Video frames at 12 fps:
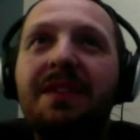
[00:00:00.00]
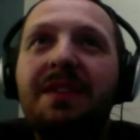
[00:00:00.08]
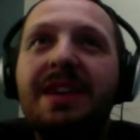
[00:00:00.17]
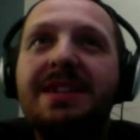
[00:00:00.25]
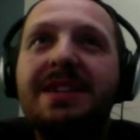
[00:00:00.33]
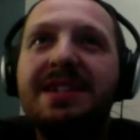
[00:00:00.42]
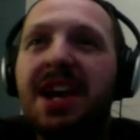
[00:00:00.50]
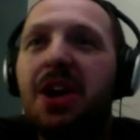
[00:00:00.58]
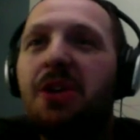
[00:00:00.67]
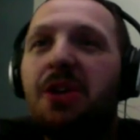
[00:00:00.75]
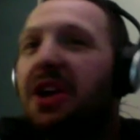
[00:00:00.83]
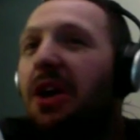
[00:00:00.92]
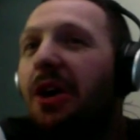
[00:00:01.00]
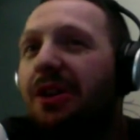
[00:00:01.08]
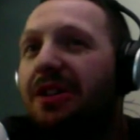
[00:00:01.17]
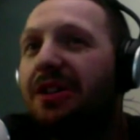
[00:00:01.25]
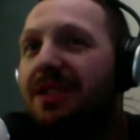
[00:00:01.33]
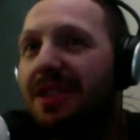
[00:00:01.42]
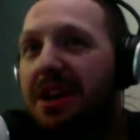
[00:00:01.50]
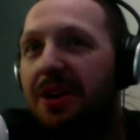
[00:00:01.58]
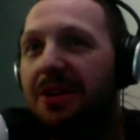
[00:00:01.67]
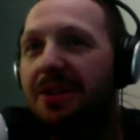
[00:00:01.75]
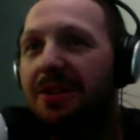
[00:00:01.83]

things there that aren't there?